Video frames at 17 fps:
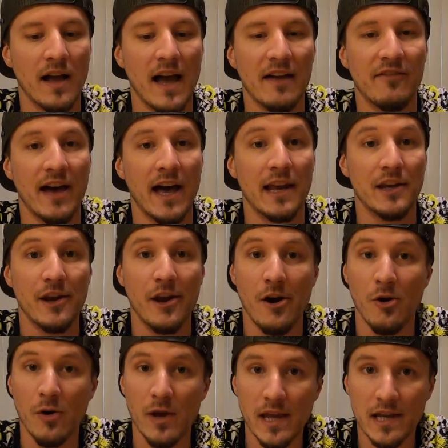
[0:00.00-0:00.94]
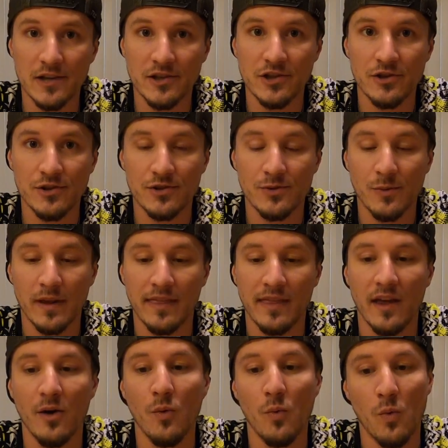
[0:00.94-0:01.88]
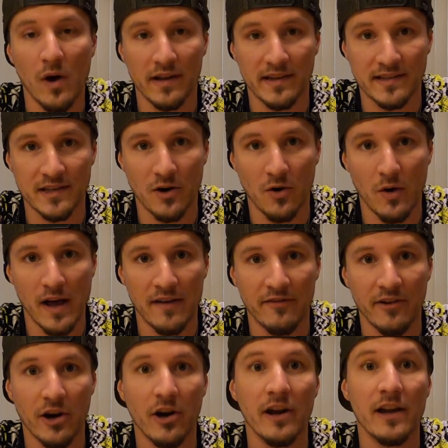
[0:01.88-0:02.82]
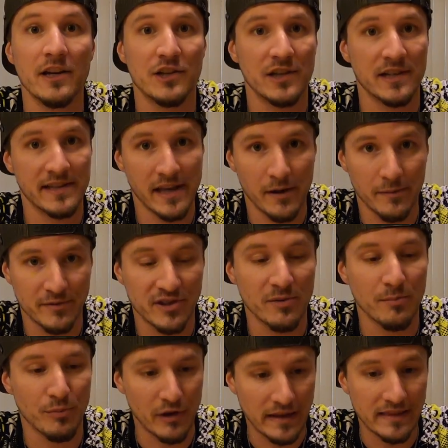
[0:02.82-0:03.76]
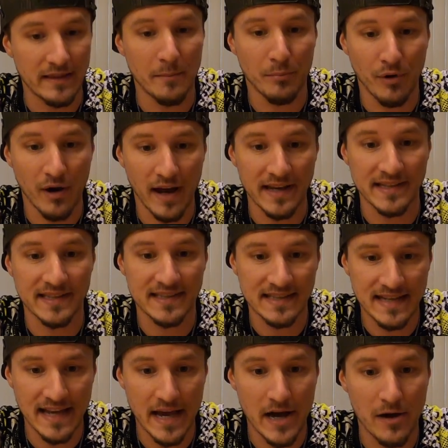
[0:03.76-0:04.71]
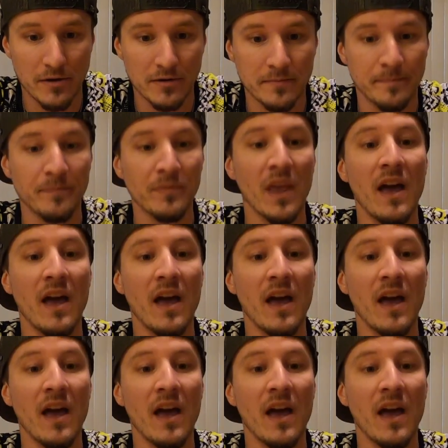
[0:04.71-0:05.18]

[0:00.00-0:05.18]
I've had no issues with it whatsoever. It just helps to bring the price down.